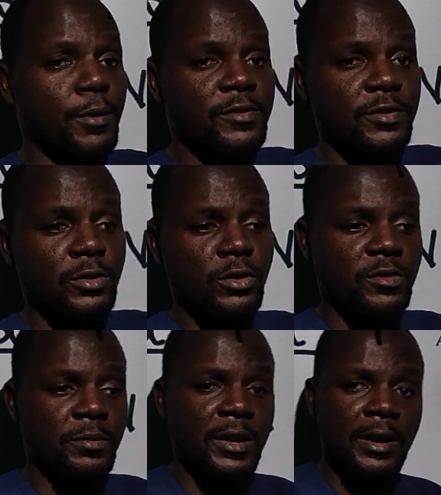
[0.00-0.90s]
but not
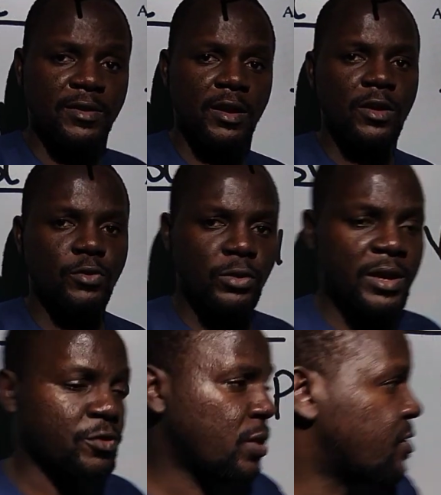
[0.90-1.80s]
brilliant. So
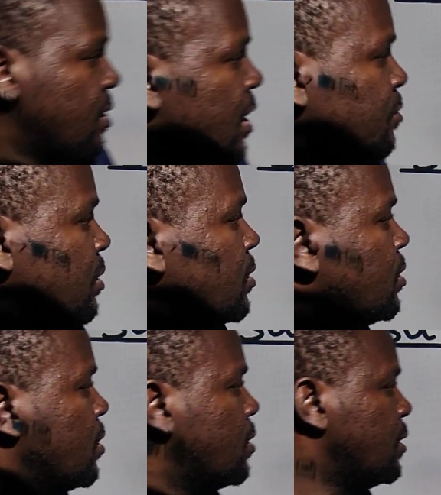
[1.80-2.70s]
next question, admin.
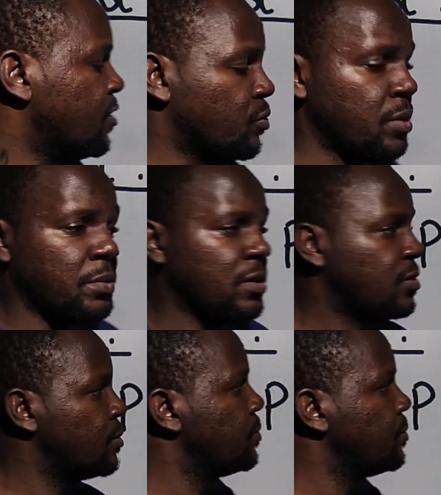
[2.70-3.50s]
Next one, please.